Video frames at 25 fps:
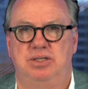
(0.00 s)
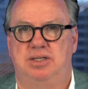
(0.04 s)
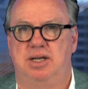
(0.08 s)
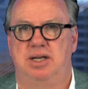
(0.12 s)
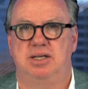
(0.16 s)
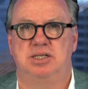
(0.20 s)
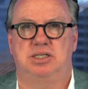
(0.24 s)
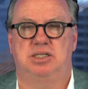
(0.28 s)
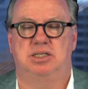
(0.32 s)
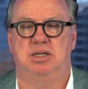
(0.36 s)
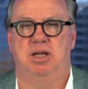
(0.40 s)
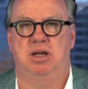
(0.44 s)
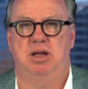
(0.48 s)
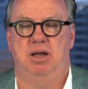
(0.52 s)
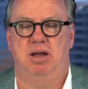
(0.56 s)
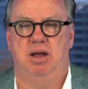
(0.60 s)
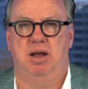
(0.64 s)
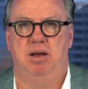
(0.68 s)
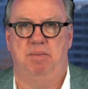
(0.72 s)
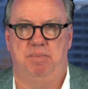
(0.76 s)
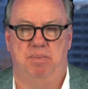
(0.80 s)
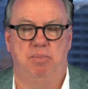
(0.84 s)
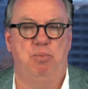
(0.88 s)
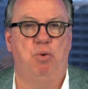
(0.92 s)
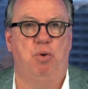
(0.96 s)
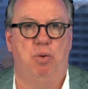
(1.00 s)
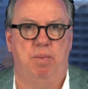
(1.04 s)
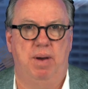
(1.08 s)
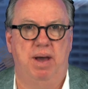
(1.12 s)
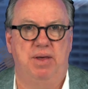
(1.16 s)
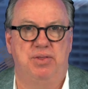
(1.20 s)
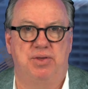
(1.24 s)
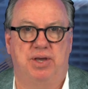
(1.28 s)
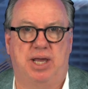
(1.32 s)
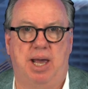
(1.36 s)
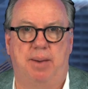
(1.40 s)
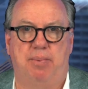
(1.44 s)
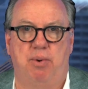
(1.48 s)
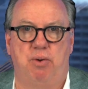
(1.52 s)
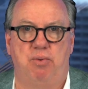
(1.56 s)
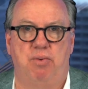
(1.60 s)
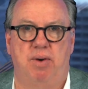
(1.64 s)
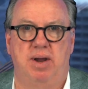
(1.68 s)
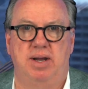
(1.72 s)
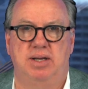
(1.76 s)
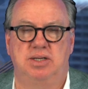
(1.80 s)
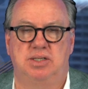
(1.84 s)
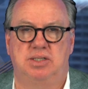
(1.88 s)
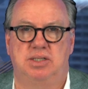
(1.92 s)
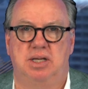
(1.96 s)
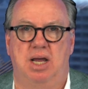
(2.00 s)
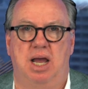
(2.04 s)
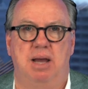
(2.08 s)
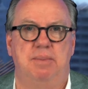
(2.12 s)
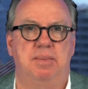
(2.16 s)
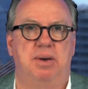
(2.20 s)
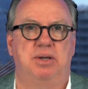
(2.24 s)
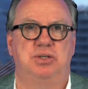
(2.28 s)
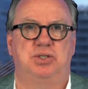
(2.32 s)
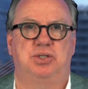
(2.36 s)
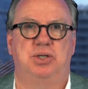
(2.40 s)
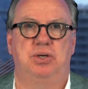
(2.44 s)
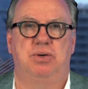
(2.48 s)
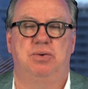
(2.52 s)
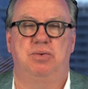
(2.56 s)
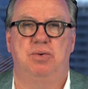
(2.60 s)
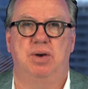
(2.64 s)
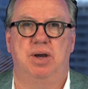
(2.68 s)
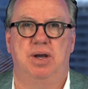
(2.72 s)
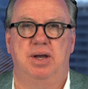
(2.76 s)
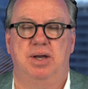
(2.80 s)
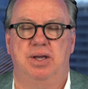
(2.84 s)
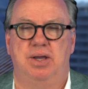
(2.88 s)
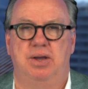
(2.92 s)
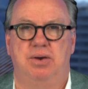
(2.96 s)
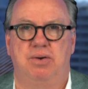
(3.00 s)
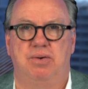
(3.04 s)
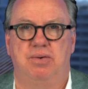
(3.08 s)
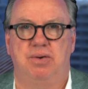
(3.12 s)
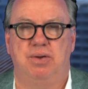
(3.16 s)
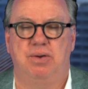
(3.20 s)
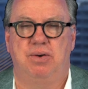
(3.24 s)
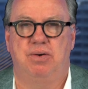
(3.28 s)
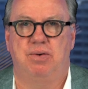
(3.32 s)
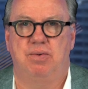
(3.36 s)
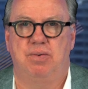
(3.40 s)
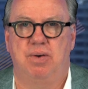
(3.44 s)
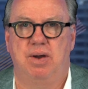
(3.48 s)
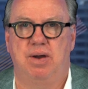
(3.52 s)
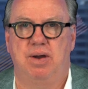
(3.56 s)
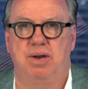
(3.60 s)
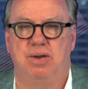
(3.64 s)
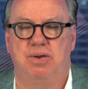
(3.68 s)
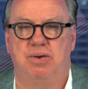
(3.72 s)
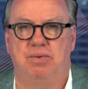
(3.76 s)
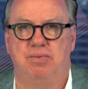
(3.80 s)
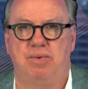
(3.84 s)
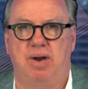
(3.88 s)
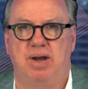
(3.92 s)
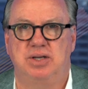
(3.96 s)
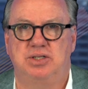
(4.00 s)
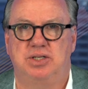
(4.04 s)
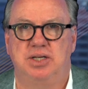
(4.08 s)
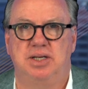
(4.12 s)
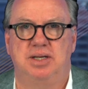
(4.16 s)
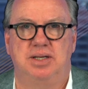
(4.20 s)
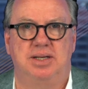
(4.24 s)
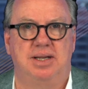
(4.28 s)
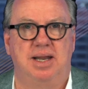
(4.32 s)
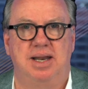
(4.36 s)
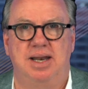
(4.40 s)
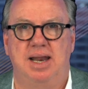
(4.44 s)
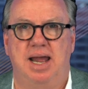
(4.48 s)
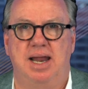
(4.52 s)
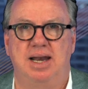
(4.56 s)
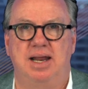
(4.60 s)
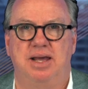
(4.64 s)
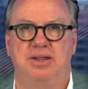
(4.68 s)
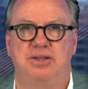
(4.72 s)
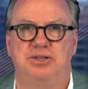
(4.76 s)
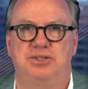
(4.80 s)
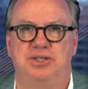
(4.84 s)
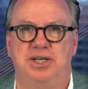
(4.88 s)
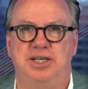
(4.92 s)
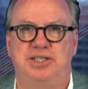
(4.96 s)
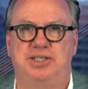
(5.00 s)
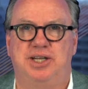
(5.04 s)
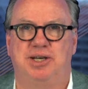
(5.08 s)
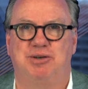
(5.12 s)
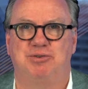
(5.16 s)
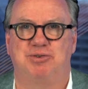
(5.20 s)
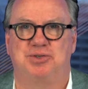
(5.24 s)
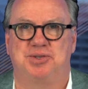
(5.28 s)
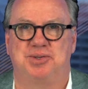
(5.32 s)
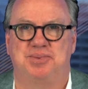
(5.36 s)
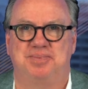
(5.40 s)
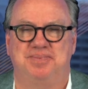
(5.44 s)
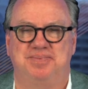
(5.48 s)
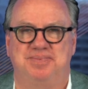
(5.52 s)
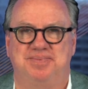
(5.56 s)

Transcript: tell us more about the capital raise, how much you're raising, and then any other details?